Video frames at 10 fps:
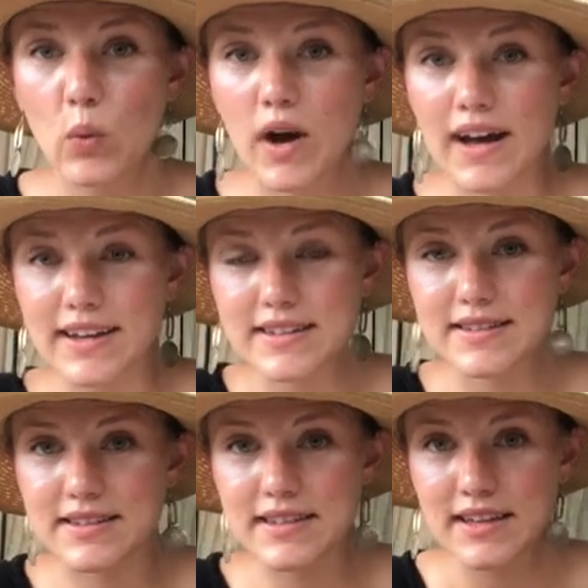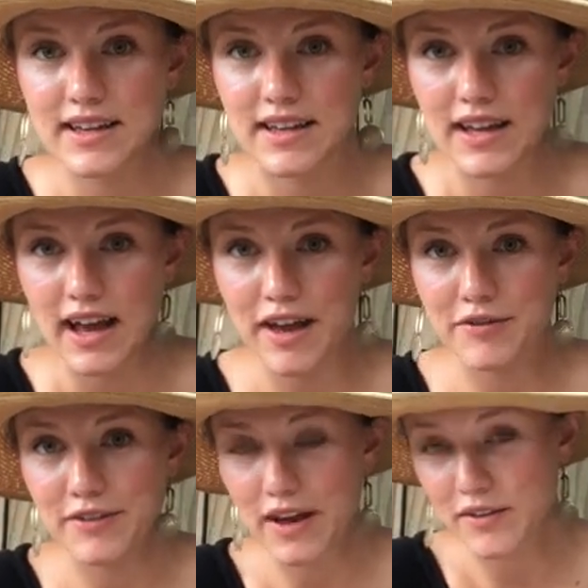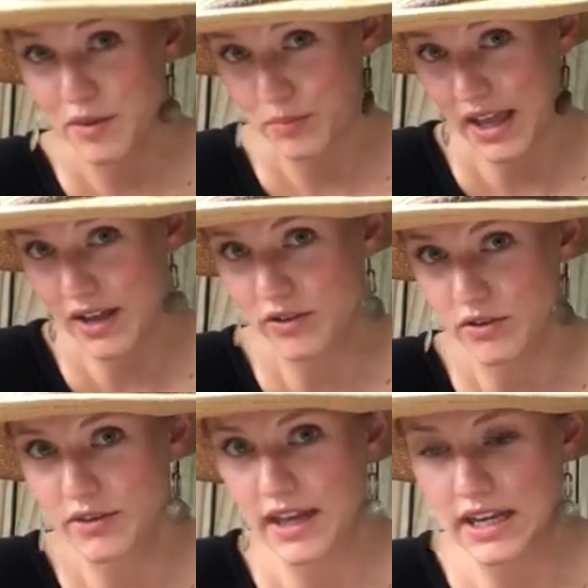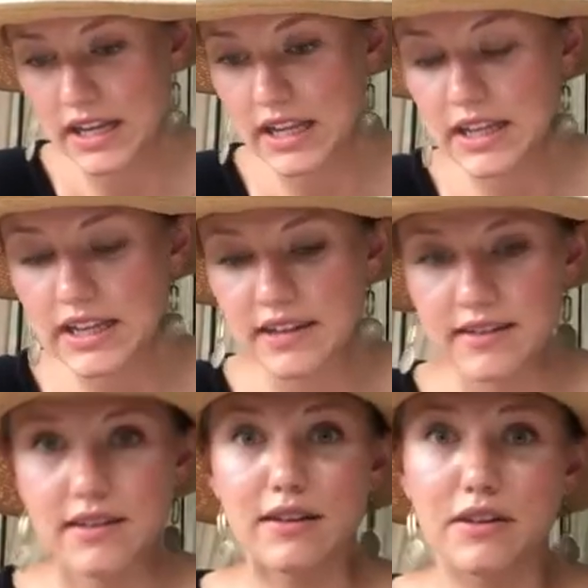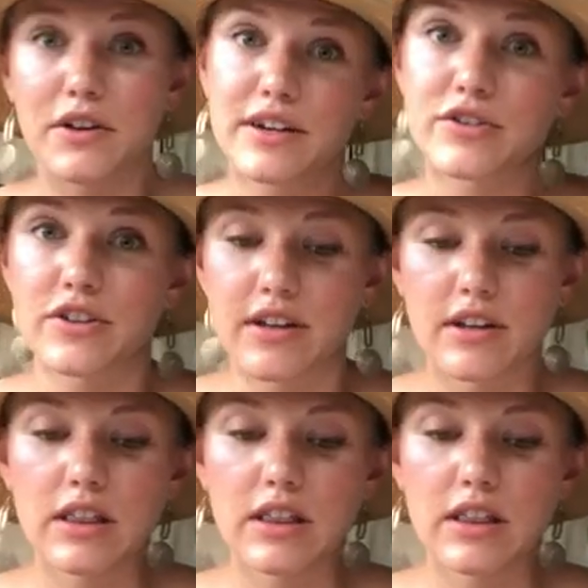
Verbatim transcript: was I found the panel that needed a little extra